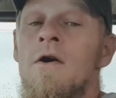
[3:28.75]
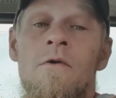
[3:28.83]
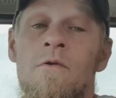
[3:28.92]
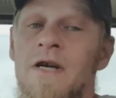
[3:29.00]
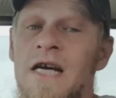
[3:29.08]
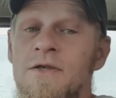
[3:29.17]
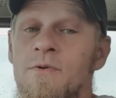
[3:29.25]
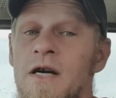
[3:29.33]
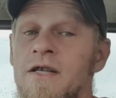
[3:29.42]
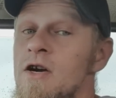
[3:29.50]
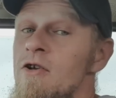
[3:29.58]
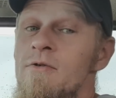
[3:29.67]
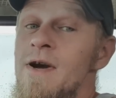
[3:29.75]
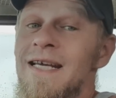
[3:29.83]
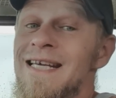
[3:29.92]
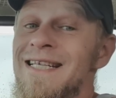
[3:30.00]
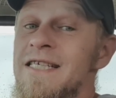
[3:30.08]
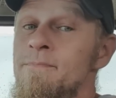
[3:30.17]
Well, guess what? The only way to
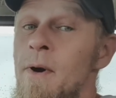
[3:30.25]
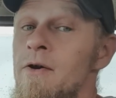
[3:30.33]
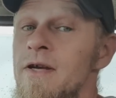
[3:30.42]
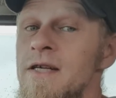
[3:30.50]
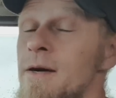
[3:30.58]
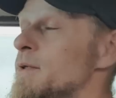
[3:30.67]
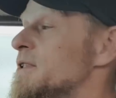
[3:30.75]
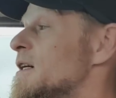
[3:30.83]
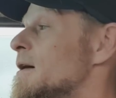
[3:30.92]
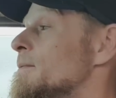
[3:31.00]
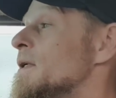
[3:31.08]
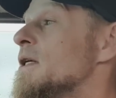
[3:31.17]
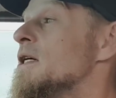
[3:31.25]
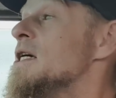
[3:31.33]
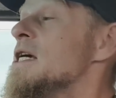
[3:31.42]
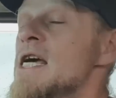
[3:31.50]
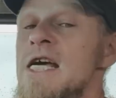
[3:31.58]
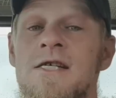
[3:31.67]
get these polling numbers up
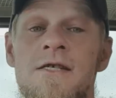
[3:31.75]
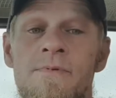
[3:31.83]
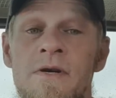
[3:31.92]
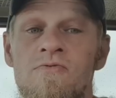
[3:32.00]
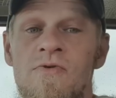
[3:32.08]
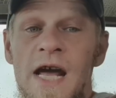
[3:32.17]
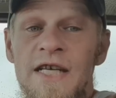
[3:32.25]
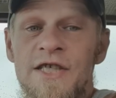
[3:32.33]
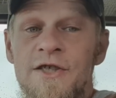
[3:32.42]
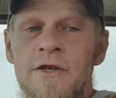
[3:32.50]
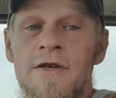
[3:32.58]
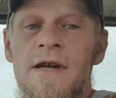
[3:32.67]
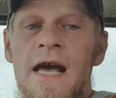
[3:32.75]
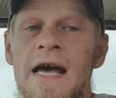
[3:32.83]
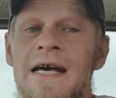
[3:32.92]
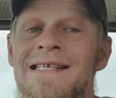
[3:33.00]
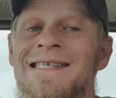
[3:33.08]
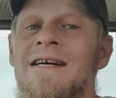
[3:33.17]
is to be registered
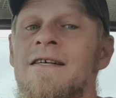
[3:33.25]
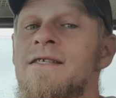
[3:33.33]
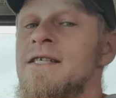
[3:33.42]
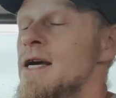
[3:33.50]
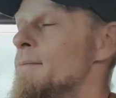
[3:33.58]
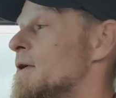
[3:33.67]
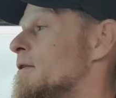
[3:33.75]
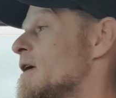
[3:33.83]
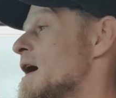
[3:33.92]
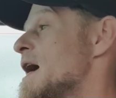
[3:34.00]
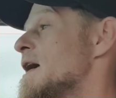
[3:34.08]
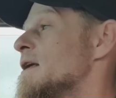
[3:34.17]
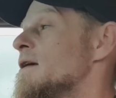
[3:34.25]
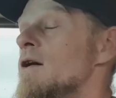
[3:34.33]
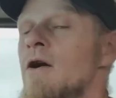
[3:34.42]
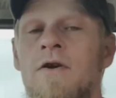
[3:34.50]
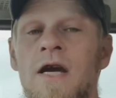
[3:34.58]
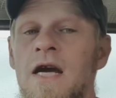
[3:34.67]
as a Democrat,
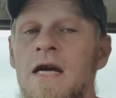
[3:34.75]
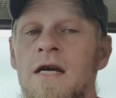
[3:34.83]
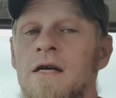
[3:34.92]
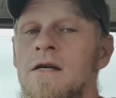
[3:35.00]
okay?